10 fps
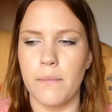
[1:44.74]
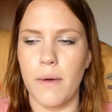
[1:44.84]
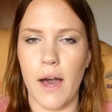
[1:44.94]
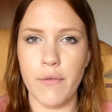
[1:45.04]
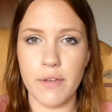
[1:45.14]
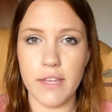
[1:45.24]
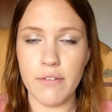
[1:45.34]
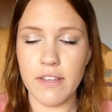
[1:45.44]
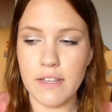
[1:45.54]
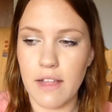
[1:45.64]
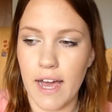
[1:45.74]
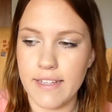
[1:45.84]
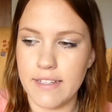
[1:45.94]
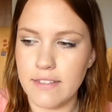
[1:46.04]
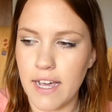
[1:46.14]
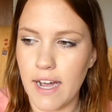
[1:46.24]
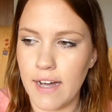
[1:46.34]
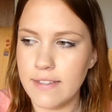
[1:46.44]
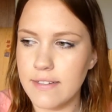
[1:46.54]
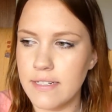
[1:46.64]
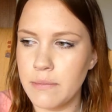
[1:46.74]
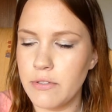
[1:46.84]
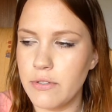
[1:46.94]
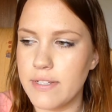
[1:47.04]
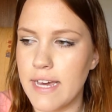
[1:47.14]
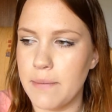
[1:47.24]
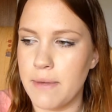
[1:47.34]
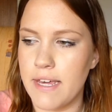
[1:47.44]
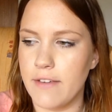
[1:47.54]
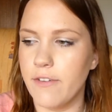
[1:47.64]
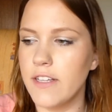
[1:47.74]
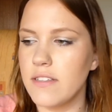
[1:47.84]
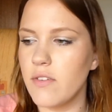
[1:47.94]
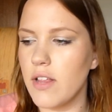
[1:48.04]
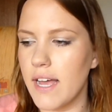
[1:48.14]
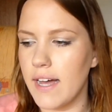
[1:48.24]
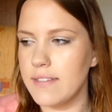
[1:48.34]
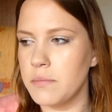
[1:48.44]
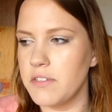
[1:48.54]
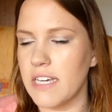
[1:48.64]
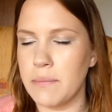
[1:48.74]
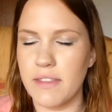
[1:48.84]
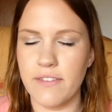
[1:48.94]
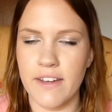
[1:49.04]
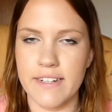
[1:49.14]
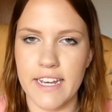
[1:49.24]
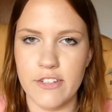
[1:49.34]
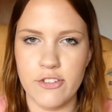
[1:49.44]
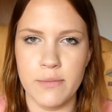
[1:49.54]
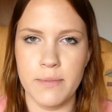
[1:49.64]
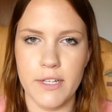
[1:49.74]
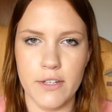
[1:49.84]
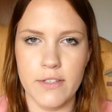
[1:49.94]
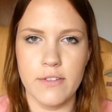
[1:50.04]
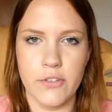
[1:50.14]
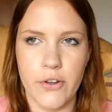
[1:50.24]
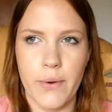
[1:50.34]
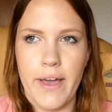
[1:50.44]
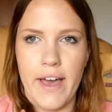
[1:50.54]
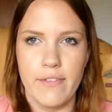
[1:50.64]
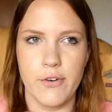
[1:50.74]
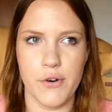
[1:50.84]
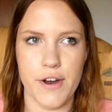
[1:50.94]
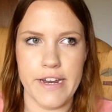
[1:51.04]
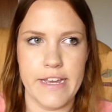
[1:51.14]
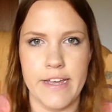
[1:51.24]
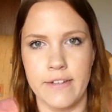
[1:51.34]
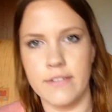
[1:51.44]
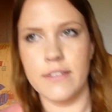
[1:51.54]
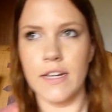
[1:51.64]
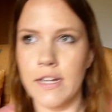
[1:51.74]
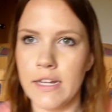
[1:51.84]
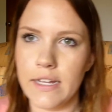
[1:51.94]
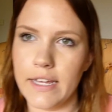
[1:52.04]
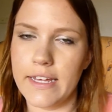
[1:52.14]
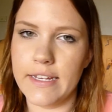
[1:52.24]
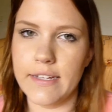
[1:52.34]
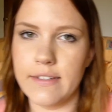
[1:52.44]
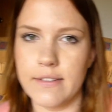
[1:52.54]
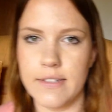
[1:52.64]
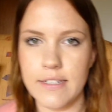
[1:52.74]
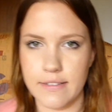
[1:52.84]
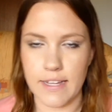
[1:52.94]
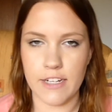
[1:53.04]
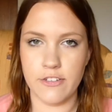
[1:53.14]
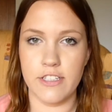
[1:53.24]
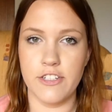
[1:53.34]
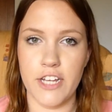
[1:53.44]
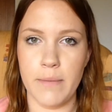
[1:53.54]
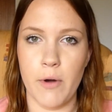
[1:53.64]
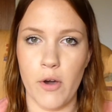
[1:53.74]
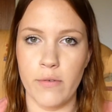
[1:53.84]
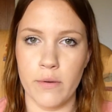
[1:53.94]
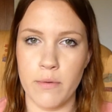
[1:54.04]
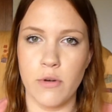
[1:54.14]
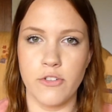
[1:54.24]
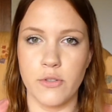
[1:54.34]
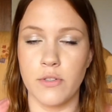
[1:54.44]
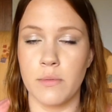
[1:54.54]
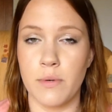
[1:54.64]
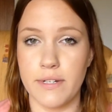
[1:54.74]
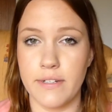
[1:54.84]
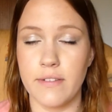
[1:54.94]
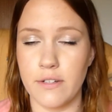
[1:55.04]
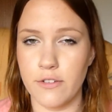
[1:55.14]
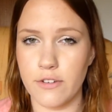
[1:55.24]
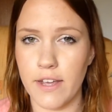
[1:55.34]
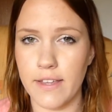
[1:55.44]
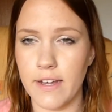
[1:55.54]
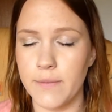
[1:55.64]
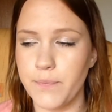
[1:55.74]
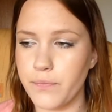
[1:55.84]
I really like this. I asked him to get me, first of all I asked him to get me the foundation because, you know, I have it already, and it's actually cheaper over in Portugal than what it is in Australia.